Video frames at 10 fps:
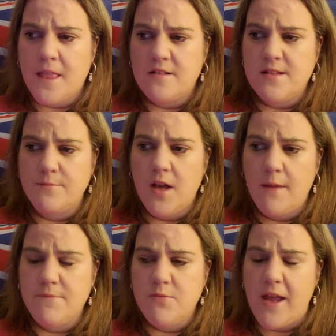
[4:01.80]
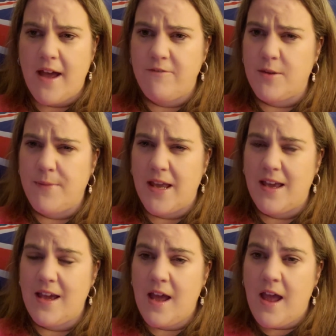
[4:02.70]
sometimes we have to
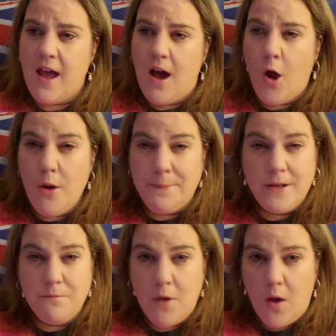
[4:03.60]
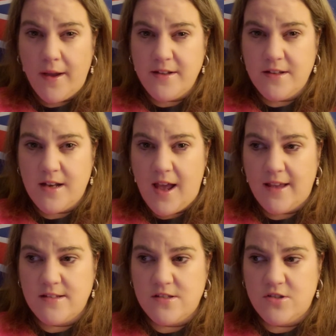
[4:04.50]
be open minded
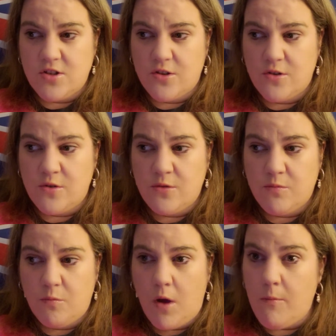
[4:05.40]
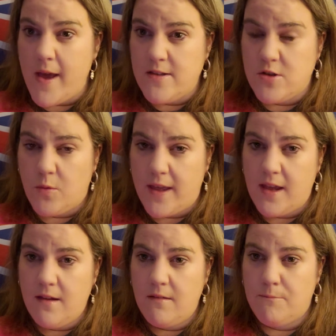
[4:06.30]
as to what we're
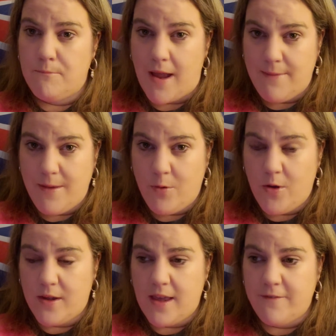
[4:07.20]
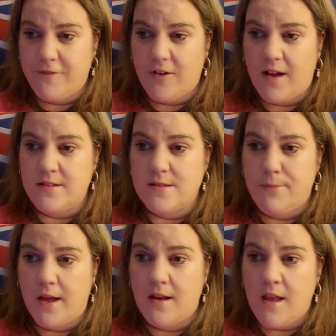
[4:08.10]
doing may be working for us,
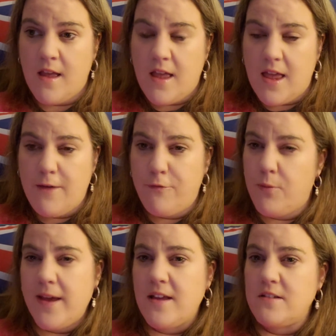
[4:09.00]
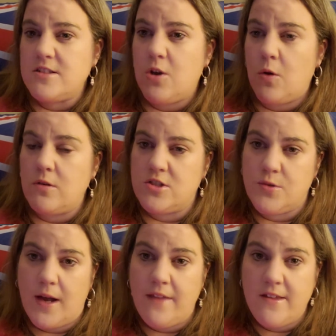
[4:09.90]
but if we talk
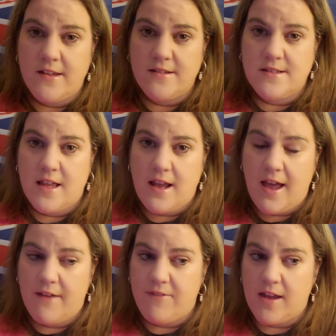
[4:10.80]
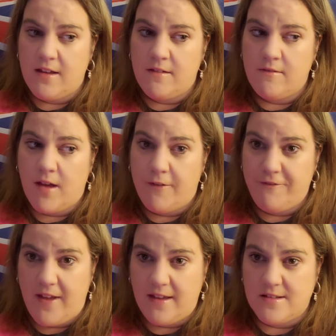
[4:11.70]
to others that are having
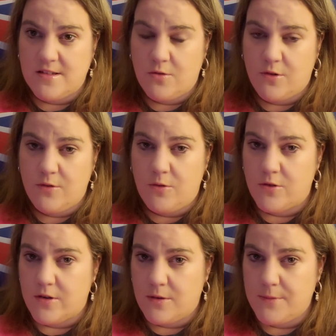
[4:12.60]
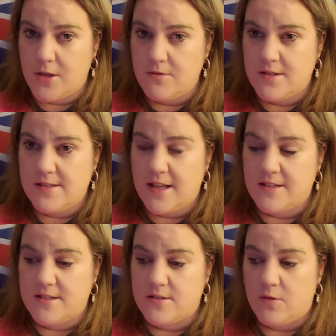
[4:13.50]
effects through autoimmune
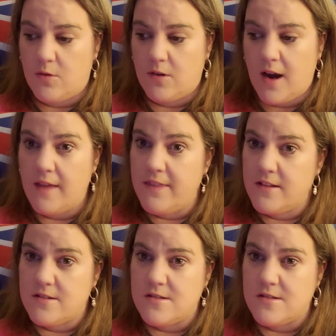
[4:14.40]
diseases or other